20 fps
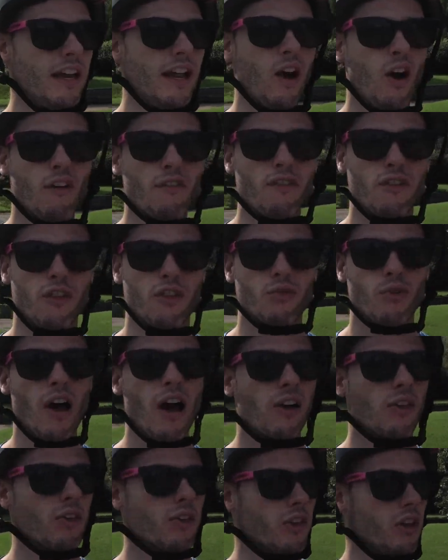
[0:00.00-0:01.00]
off of the
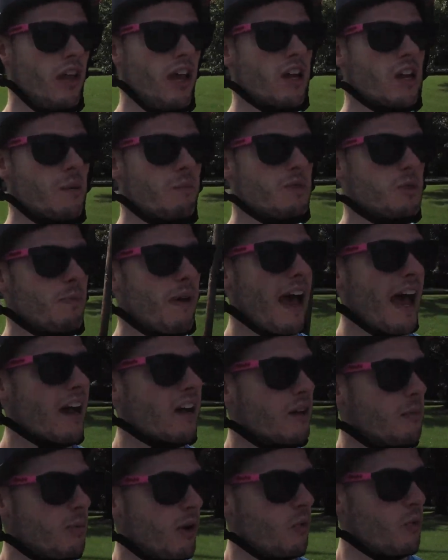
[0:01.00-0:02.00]
throttle, the light comes back,
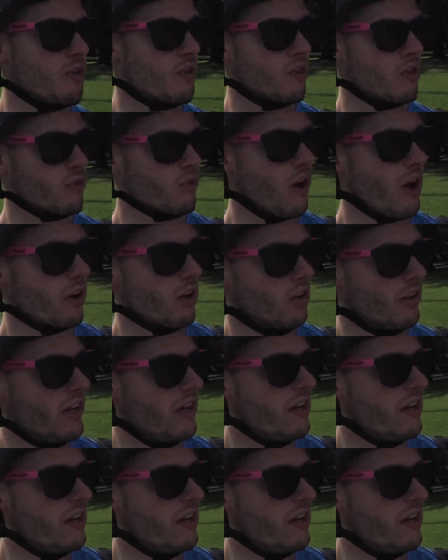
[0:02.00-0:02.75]
but with the throttle in,